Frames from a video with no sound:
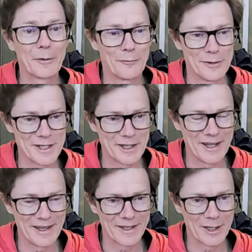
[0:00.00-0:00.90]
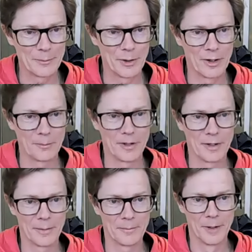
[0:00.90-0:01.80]
I don't know if you said that, Cameron, out,
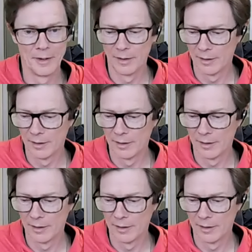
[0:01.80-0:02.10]
but um,